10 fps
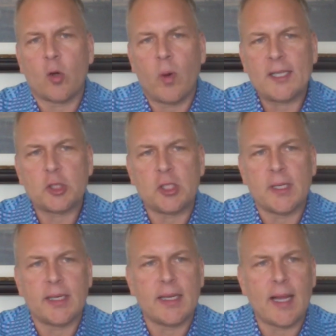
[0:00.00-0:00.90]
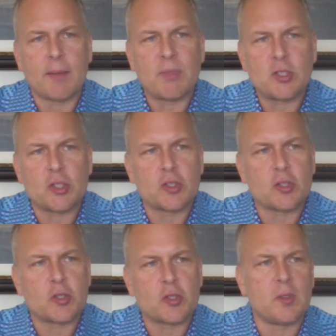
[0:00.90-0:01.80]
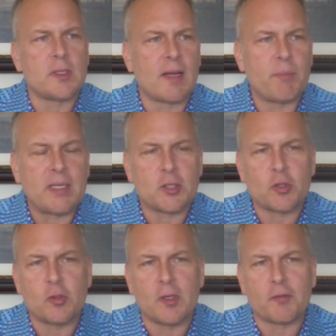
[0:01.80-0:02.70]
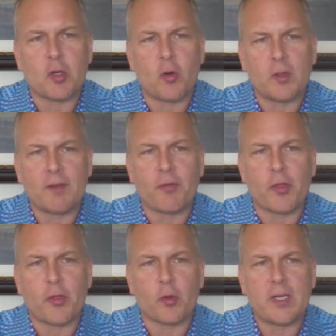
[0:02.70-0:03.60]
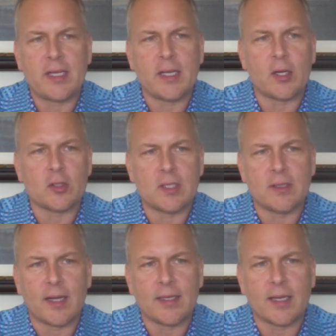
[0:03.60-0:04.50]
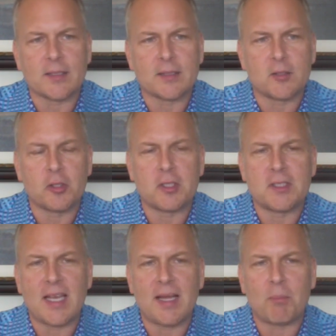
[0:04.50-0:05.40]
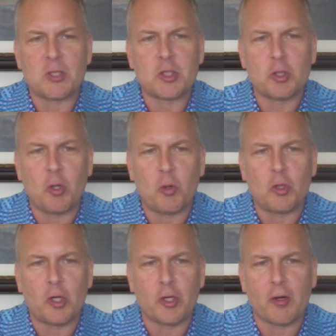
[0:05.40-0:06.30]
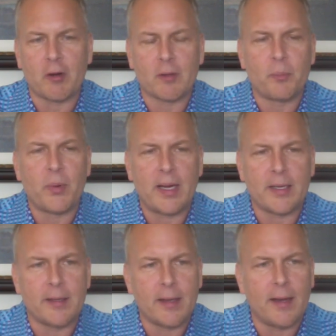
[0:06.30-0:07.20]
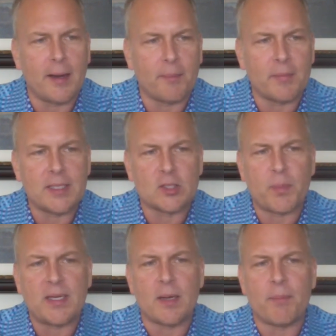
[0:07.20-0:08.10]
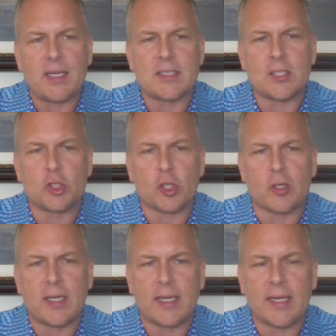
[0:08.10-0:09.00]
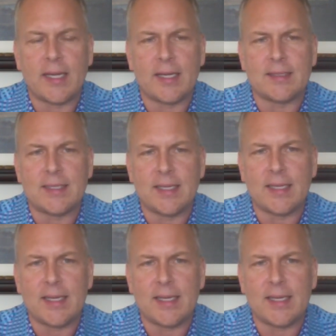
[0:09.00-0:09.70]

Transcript: question. And I'm a student, I've been a student of Tony for 30 years. And I guess you could say I'm a slow learner, but um, it's been an amazing journey. And to